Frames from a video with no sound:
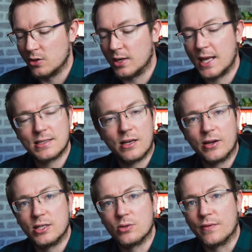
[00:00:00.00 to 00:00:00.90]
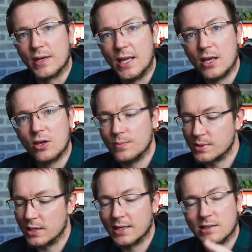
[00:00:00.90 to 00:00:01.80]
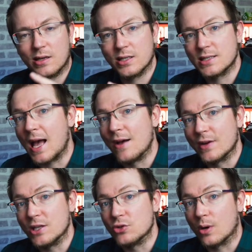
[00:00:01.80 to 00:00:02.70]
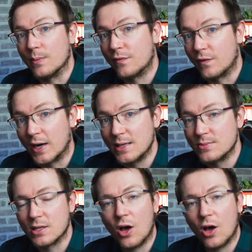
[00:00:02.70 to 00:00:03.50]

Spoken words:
You're less likely to have any hiccups, you're less likely to have any dropped frames,